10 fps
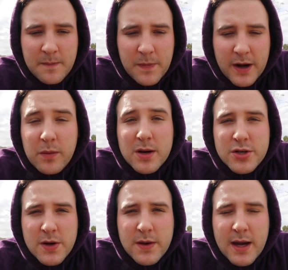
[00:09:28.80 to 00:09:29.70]
that I want to
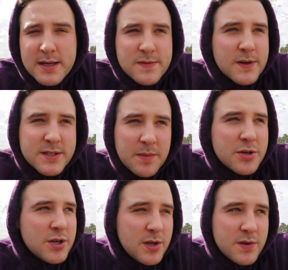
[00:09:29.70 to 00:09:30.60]
show you guys. First, I'm going
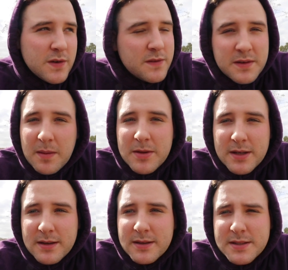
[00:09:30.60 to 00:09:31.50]
to show you just some of
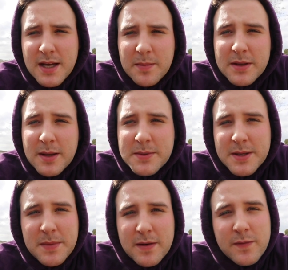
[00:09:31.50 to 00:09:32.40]
the dumb clips
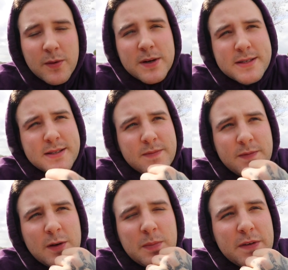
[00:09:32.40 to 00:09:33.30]
that me and Forrest
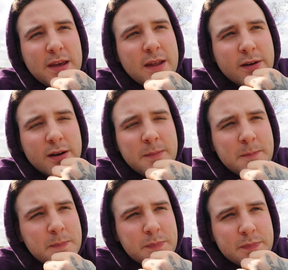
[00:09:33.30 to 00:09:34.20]
filmed together.
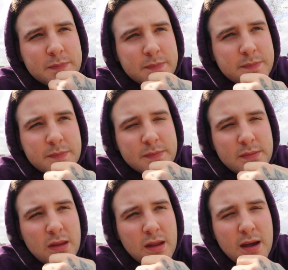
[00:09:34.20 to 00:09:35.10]

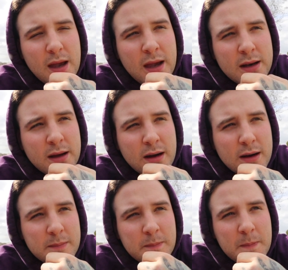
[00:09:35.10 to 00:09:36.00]
And
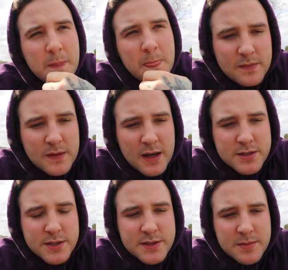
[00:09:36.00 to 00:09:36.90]
um, yeah, I'll
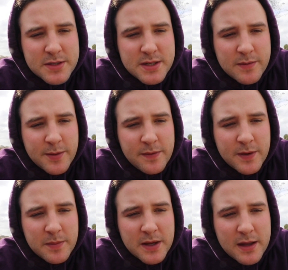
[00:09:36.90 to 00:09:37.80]
show you some of the stuff that we
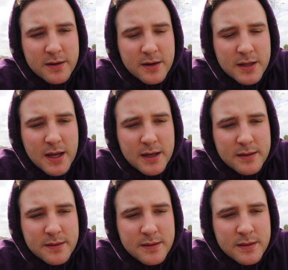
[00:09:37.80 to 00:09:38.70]
filmed together and then